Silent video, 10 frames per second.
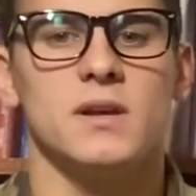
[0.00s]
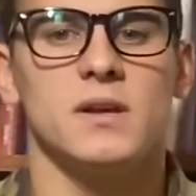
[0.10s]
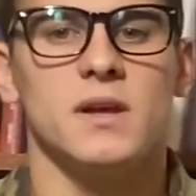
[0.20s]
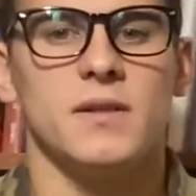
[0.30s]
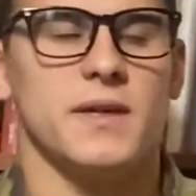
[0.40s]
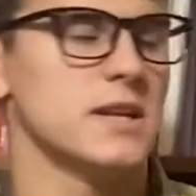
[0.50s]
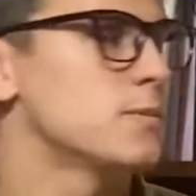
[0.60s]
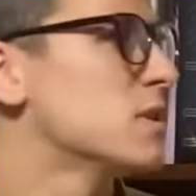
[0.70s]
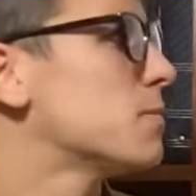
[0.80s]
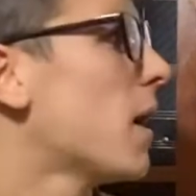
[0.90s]
that has been
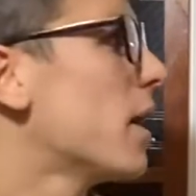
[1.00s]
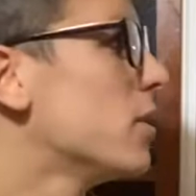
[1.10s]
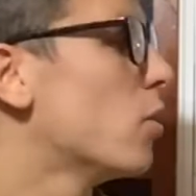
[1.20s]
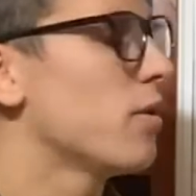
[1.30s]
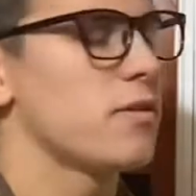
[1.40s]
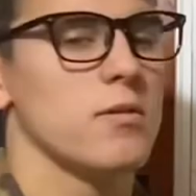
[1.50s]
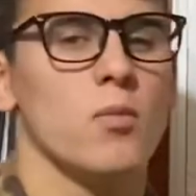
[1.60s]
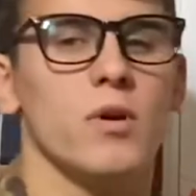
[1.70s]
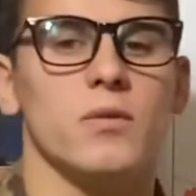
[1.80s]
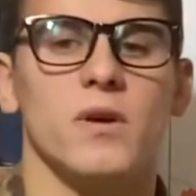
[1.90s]
spotted north of the
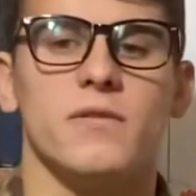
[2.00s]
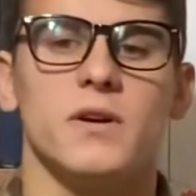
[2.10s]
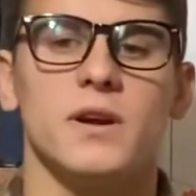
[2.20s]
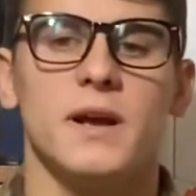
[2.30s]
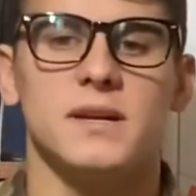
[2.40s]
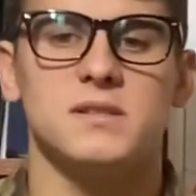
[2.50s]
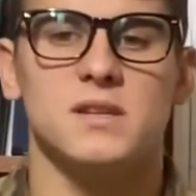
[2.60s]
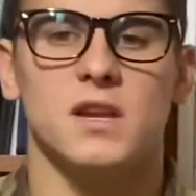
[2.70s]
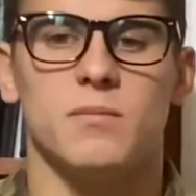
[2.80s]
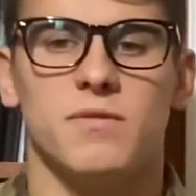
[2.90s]
Maury River, as
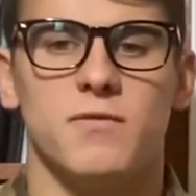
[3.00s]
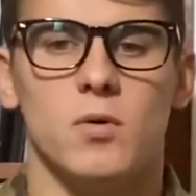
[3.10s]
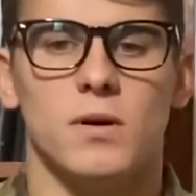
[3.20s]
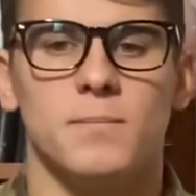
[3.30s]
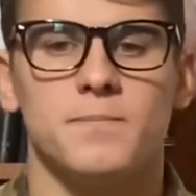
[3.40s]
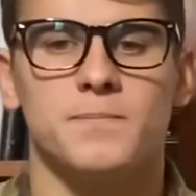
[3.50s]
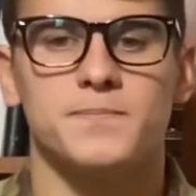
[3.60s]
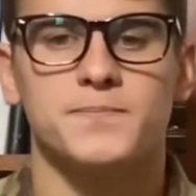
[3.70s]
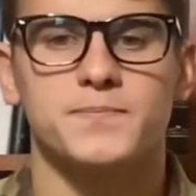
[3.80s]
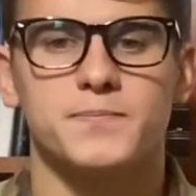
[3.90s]
stated before.
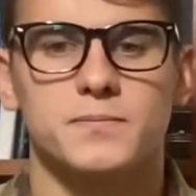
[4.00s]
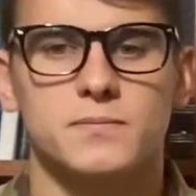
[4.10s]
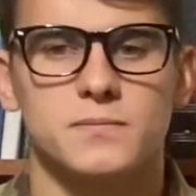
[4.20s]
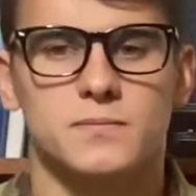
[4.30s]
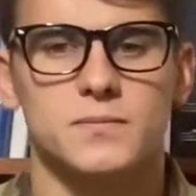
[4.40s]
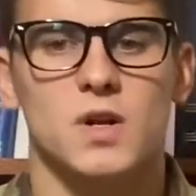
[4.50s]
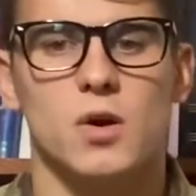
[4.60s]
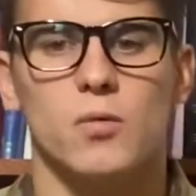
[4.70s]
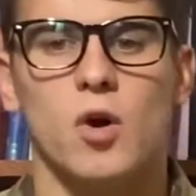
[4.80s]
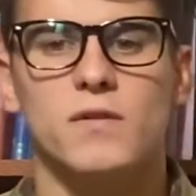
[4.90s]

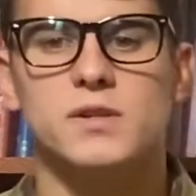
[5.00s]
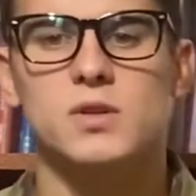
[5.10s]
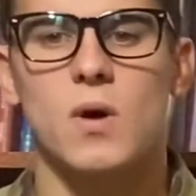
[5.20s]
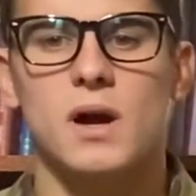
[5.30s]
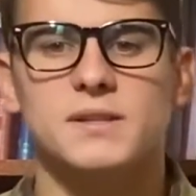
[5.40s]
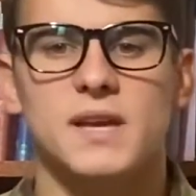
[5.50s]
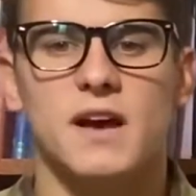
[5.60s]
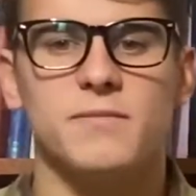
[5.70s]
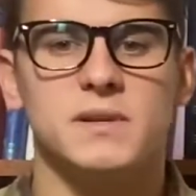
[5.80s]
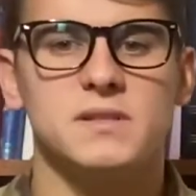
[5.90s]
Rover squads have
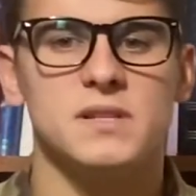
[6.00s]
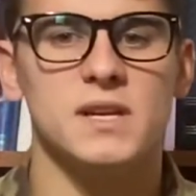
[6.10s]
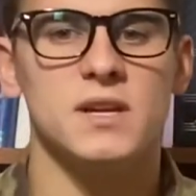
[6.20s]
been seen